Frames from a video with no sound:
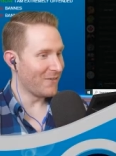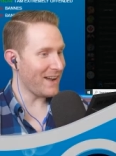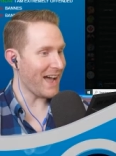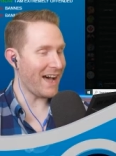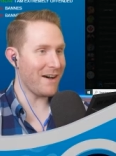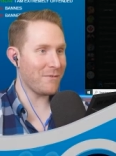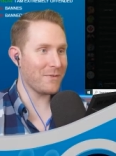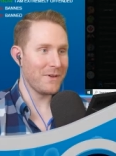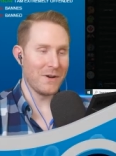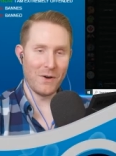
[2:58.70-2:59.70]
have
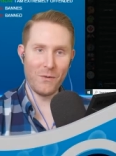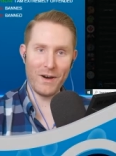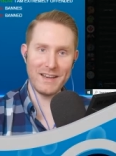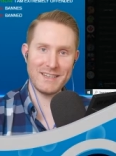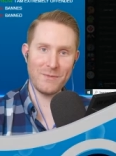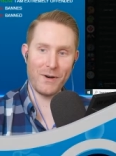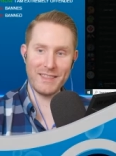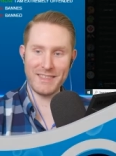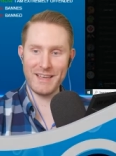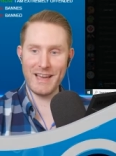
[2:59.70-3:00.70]
what
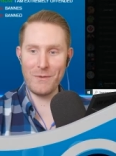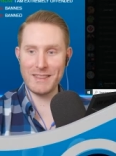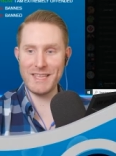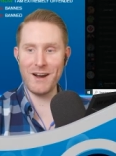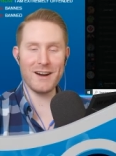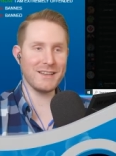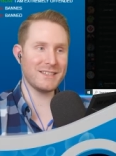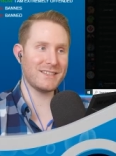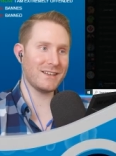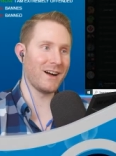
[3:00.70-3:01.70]
the
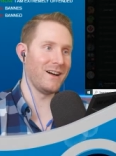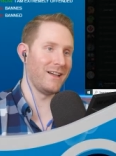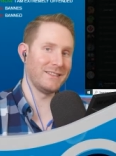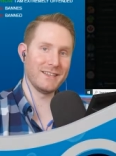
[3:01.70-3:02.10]
artist called